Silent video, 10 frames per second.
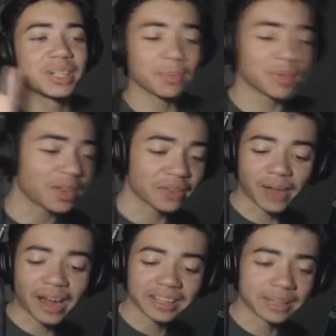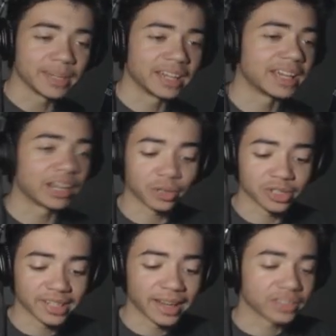what is up with all the fighting in the beginning? I don't
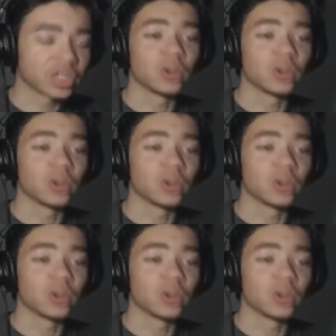understand that.